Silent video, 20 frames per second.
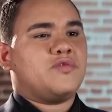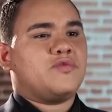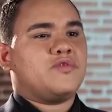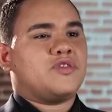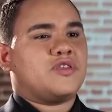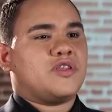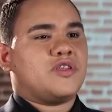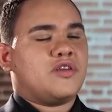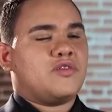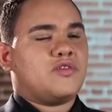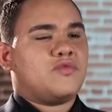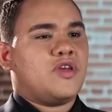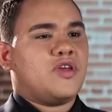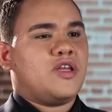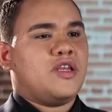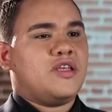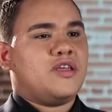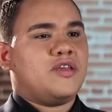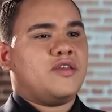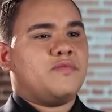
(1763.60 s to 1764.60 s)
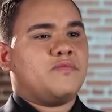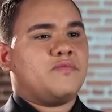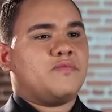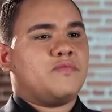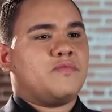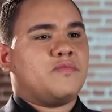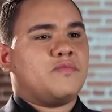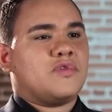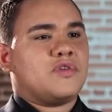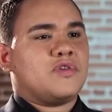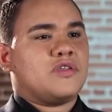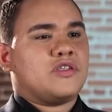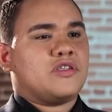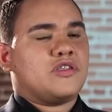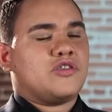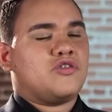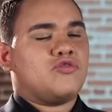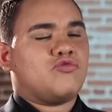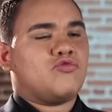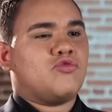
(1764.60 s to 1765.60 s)
The Holy Spirit became
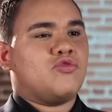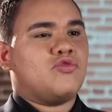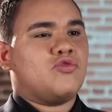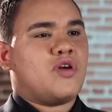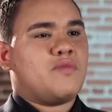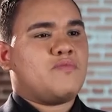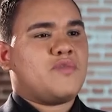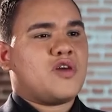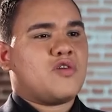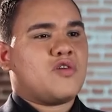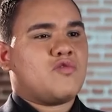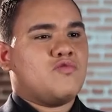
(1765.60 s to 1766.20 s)
my healing,